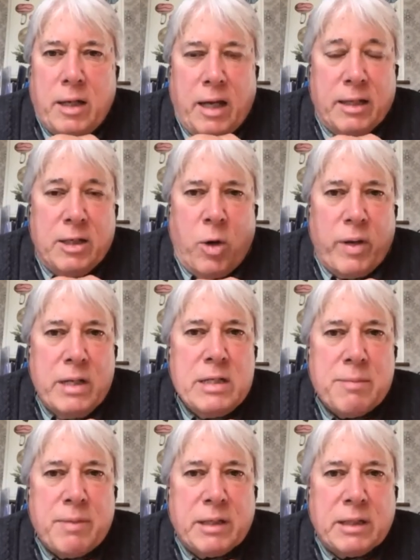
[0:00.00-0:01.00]
and know
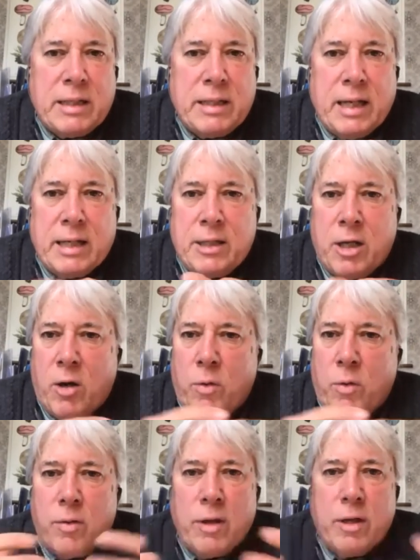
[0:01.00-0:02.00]
intimately and
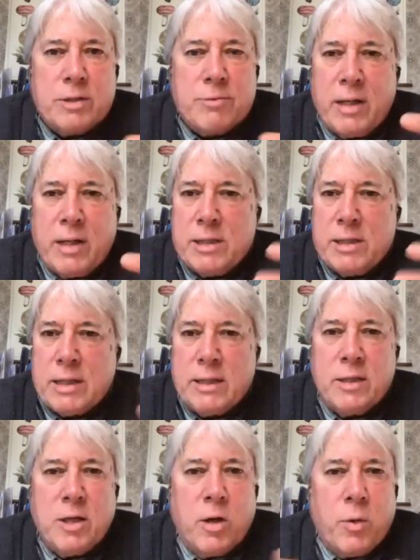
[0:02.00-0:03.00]
know as friends
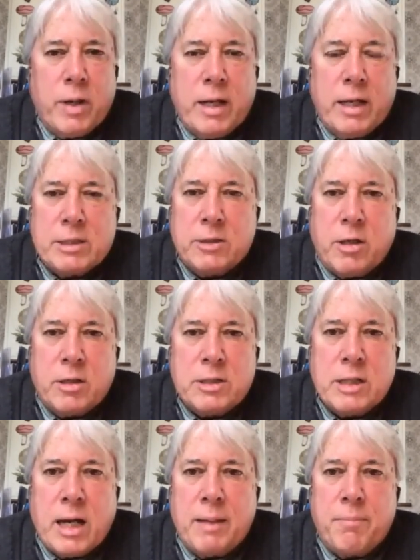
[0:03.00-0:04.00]
and know as
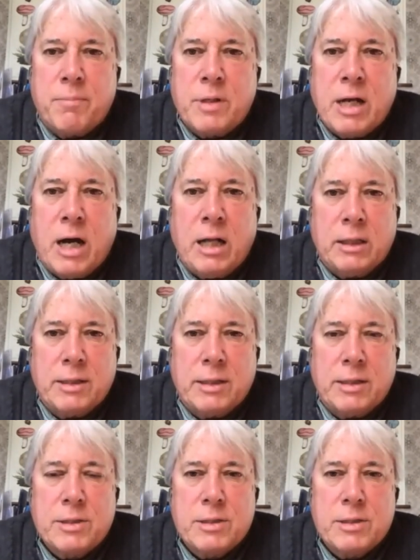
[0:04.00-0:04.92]
longtime colleagues.